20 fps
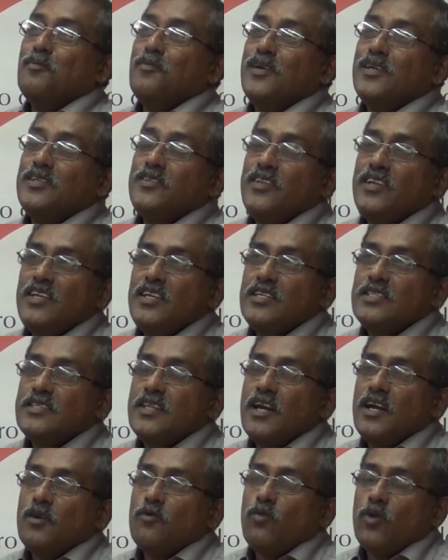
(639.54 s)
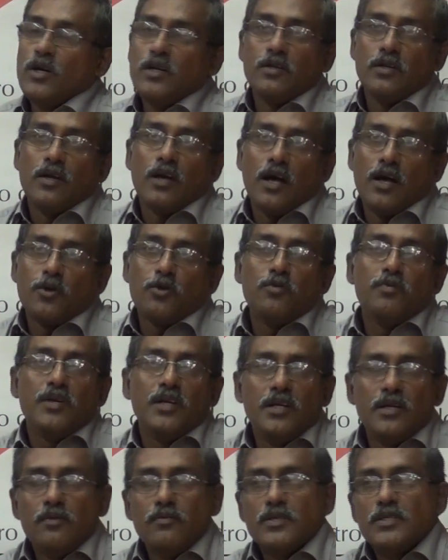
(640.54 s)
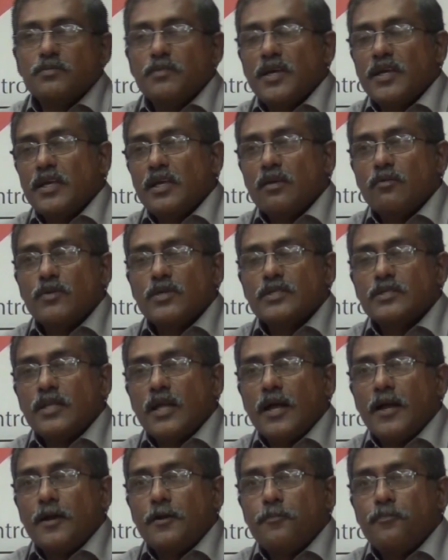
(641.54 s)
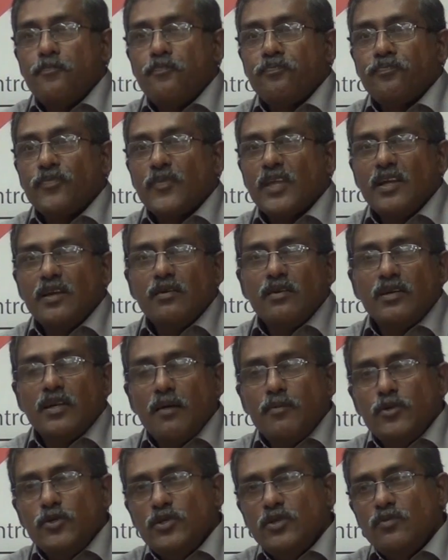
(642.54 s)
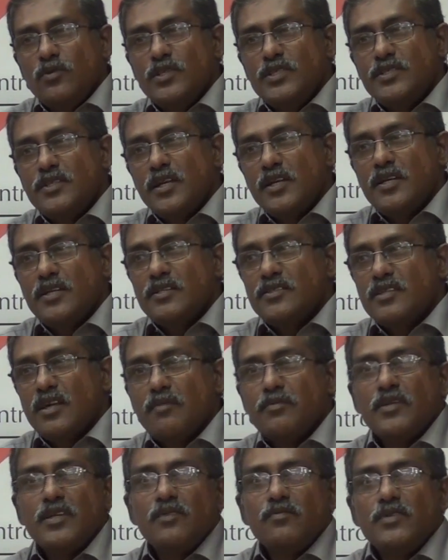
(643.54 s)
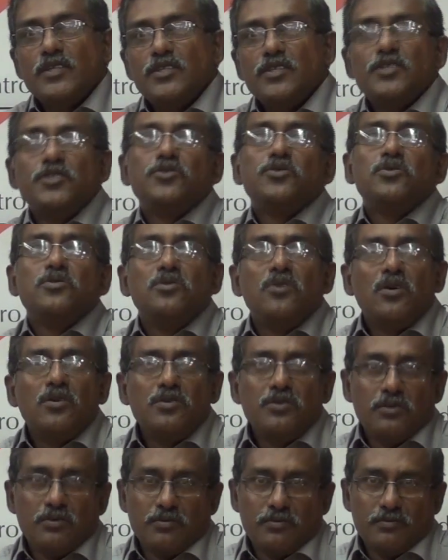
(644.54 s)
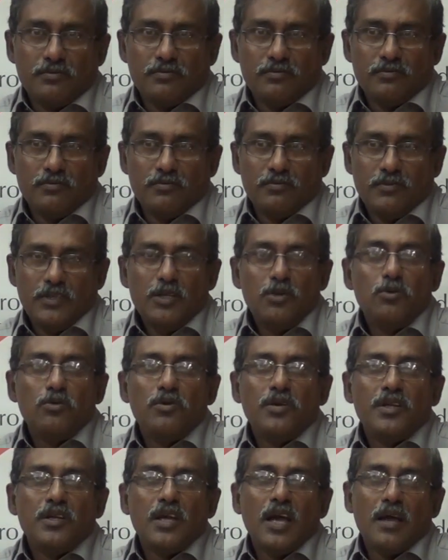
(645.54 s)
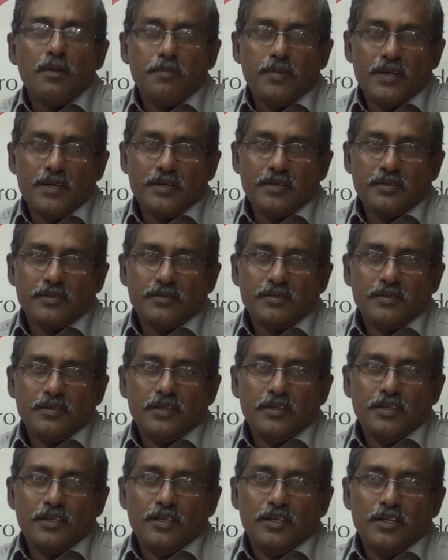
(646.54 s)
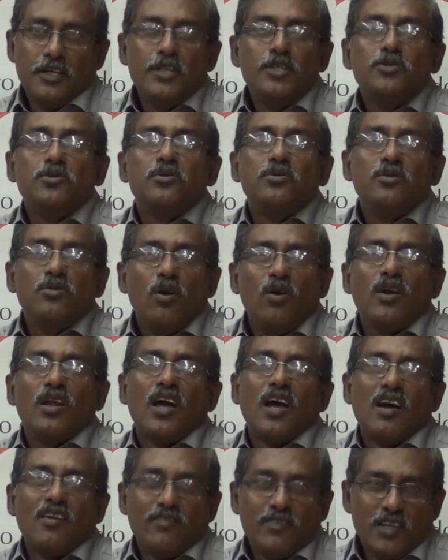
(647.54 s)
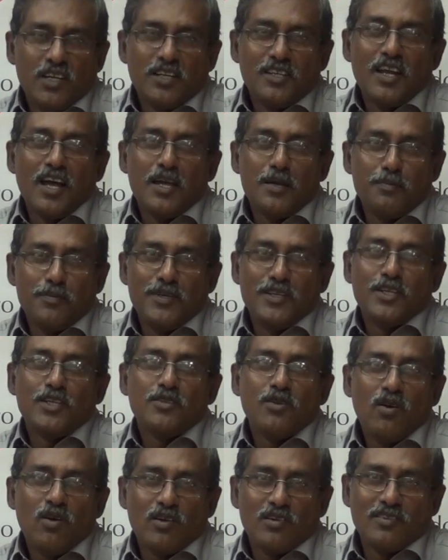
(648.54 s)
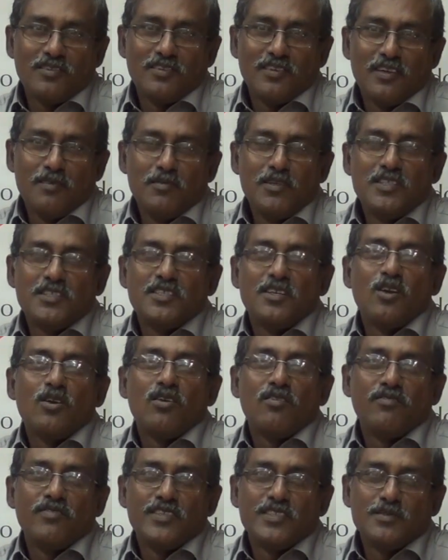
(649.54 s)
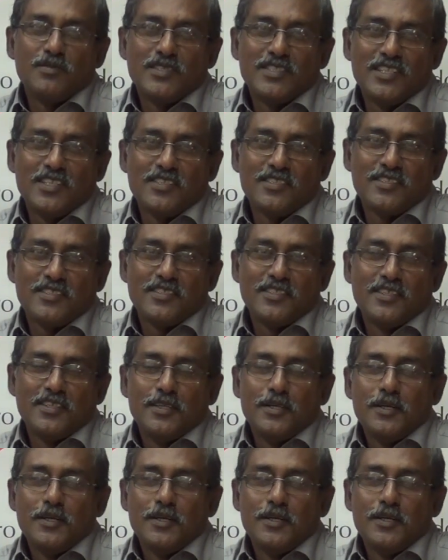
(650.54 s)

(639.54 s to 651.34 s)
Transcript: But the thing is that what the argument he was making was that WTO is taking something which it should not do, including IP. It should not have an IP at all. It's none of its business.